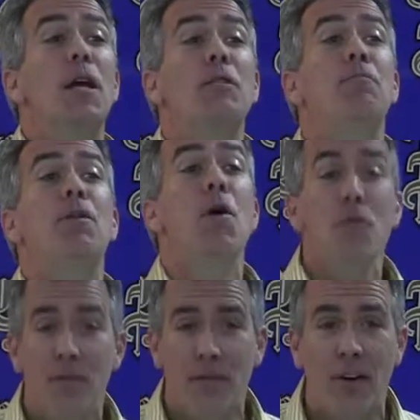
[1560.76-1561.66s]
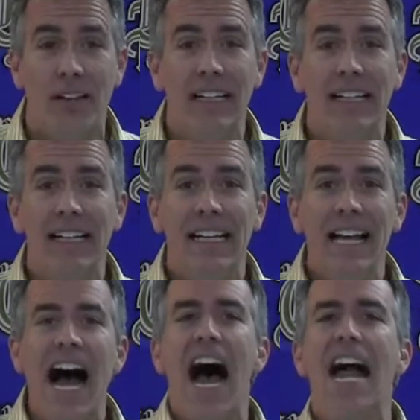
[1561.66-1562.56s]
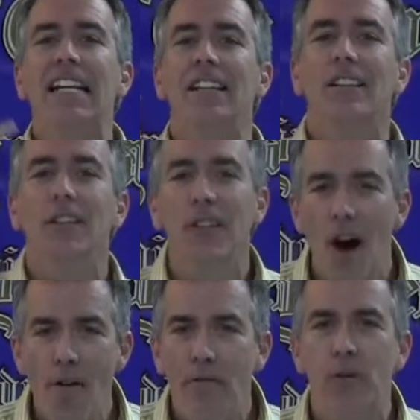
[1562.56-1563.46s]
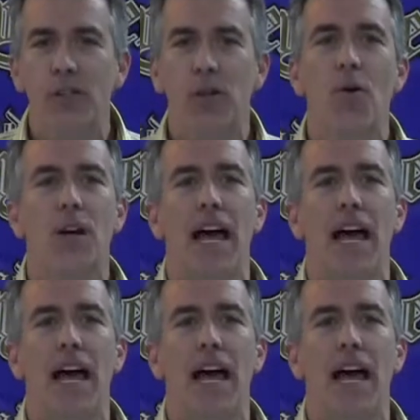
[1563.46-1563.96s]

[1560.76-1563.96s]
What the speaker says: It's beautiful. I love what's going